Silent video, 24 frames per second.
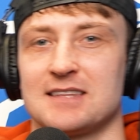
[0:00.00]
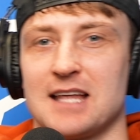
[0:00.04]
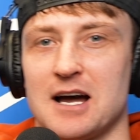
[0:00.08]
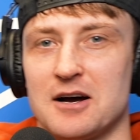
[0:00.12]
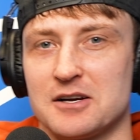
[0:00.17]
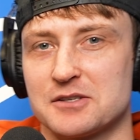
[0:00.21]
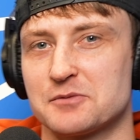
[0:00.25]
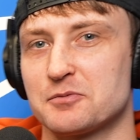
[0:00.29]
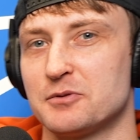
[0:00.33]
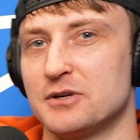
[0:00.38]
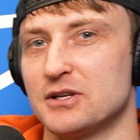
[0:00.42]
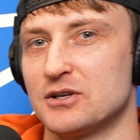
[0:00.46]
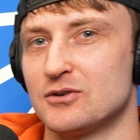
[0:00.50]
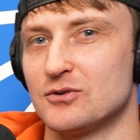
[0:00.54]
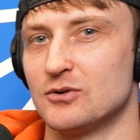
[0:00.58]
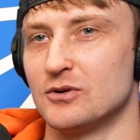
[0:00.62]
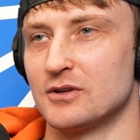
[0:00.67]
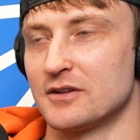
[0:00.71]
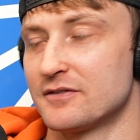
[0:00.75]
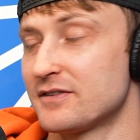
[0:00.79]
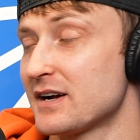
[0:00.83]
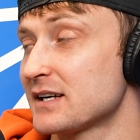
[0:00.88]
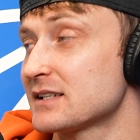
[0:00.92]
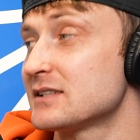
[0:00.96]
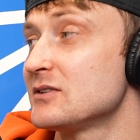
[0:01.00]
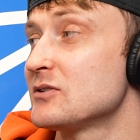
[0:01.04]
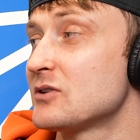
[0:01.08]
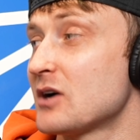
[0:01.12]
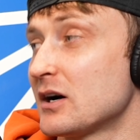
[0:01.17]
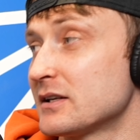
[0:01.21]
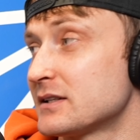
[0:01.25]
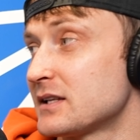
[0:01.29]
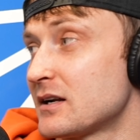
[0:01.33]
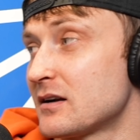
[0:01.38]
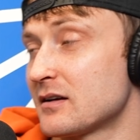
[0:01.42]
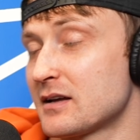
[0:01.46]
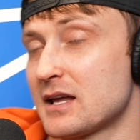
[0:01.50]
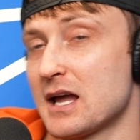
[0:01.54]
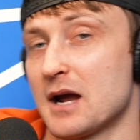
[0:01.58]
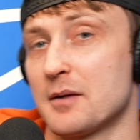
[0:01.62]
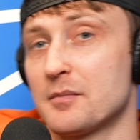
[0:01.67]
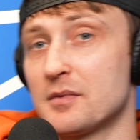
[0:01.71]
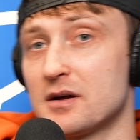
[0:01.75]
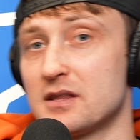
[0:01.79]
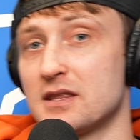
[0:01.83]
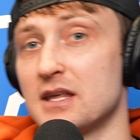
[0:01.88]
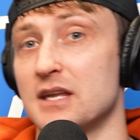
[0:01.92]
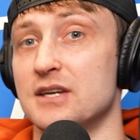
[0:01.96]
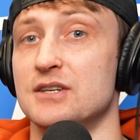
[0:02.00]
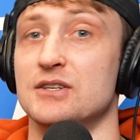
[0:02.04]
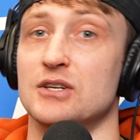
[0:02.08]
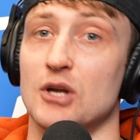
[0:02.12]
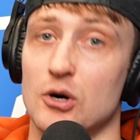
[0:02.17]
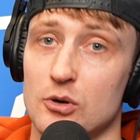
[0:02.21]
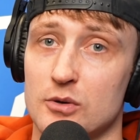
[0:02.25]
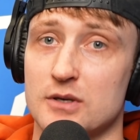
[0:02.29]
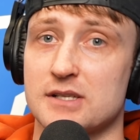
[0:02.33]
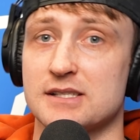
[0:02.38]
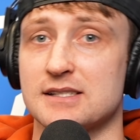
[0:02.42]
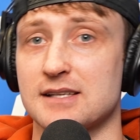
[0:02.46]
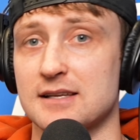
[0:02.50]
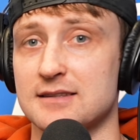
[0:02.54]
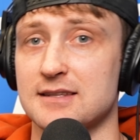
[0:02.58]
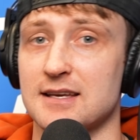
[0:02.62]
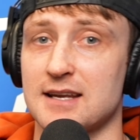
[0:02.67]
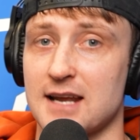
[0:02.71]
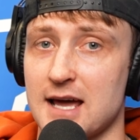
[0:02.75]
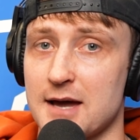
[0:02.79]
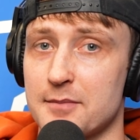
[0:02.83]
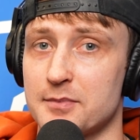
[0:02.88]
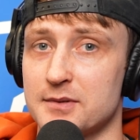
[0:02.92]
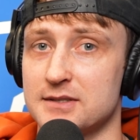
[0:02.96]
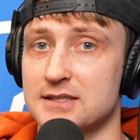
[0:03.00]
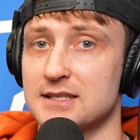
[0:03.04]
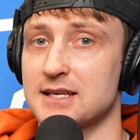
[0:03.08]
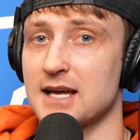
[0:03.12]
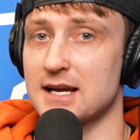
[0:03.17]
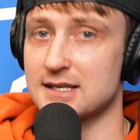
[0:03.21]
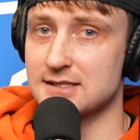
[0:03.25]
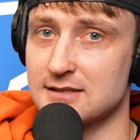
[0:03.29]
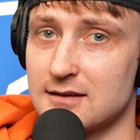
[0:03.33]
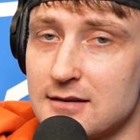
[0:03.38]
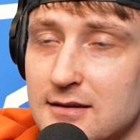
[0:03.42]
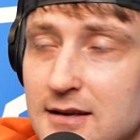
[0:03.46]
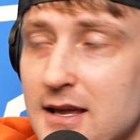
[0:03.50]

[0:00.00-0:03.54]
That was pretty cool. The fact you caught that on camera and then that that happened, catch that on